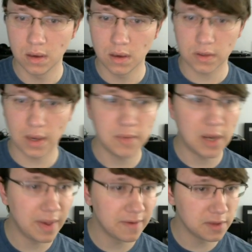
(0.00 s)
Okay,
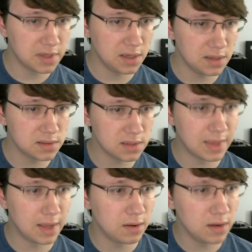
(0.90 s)
now we have all these,
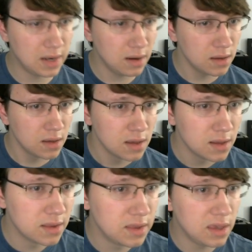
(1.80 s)
and then
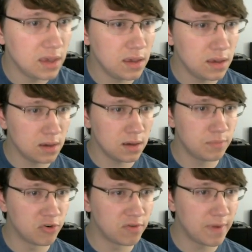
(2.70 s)
the
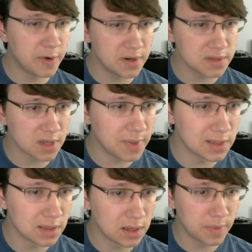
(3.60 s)
perimeter is going to be a
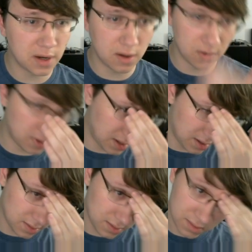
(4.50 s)
little bit
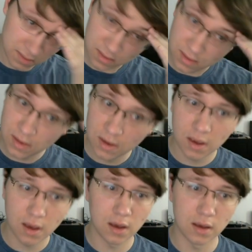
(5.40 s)
annoying.
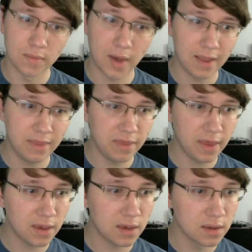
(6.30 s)
I
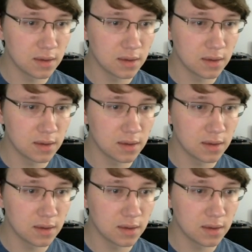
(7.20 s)
think.